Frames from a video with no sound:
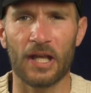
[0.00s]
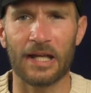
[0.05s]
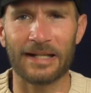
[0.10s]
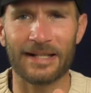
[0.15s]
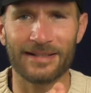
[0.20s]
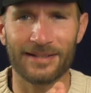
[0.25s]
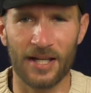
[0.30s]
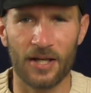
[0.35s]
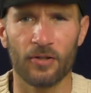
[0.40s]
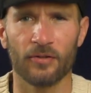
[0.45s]
And
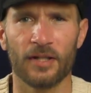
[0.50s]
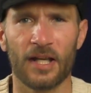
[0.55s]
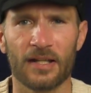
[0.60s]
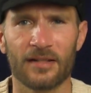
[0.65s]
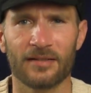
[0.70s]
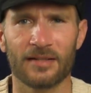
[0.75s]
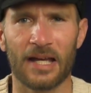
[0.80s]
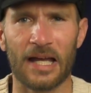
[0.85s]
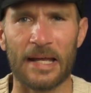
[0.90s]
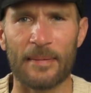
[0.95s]
until
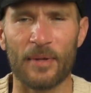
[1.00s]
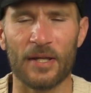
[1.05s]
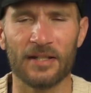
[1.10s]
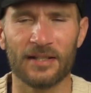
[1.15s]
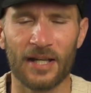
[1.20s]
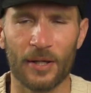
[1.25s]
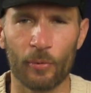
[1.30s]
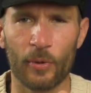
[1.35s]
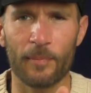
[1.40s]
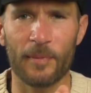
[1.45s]
next time,
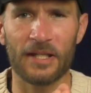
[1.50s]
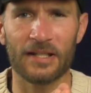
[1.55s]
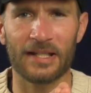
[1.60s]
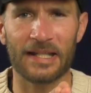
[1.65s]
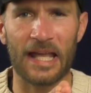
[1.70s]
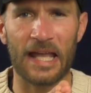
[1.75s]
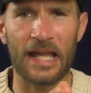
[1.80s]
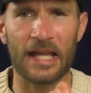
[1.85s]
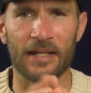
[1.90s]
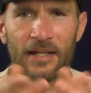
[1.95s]
until we meet
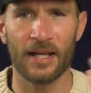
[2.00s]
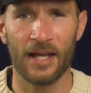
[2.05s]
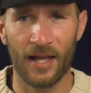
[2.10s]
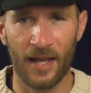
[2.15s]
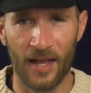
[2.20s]
again,